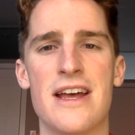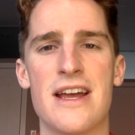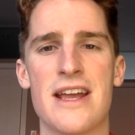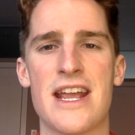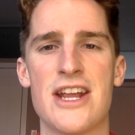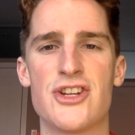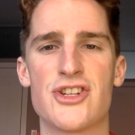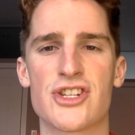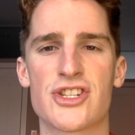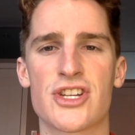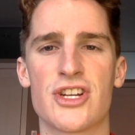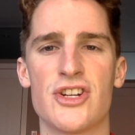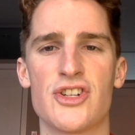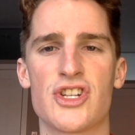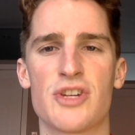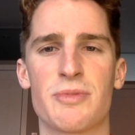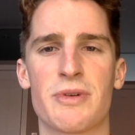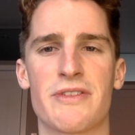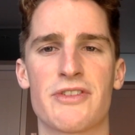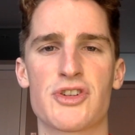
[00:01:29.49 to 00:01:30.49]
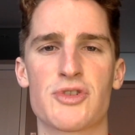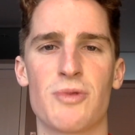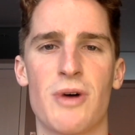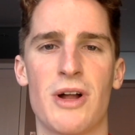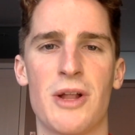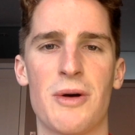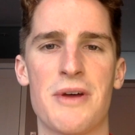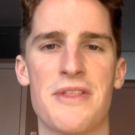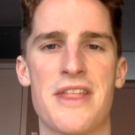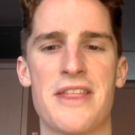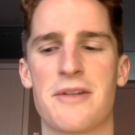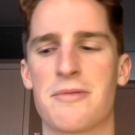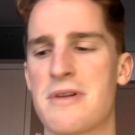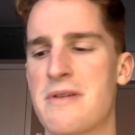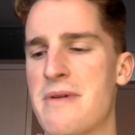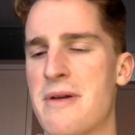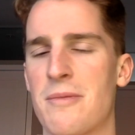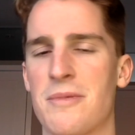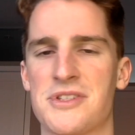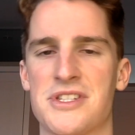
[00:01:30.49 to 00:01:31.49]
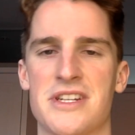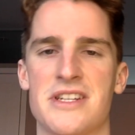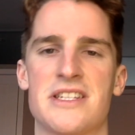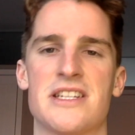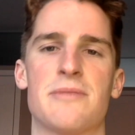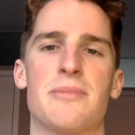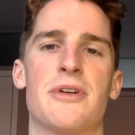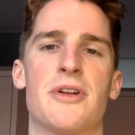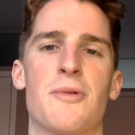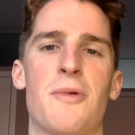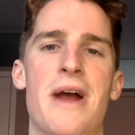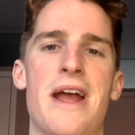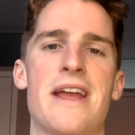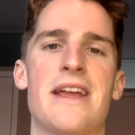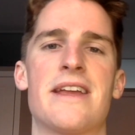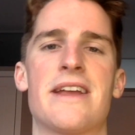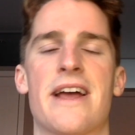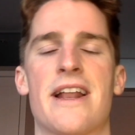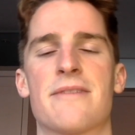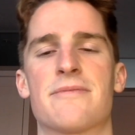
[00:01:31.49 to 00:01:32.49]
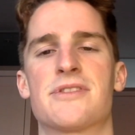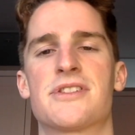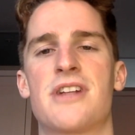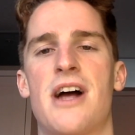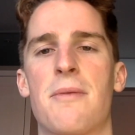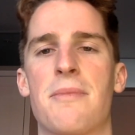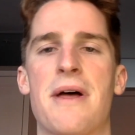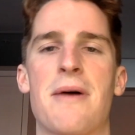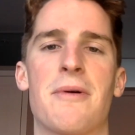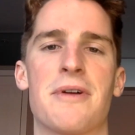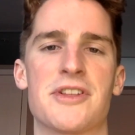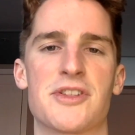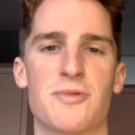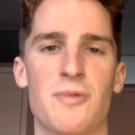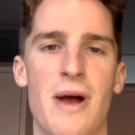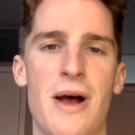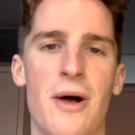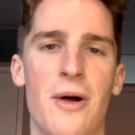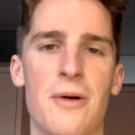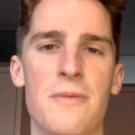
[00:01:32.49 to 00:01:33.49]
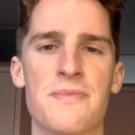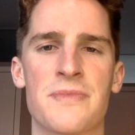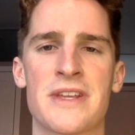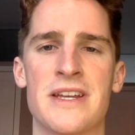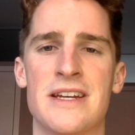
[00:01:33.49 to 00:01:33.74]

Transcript: He just couldn't chip it over Schwallow, and then the rebound wasn't easy to put away. He kind of stopped that one as well.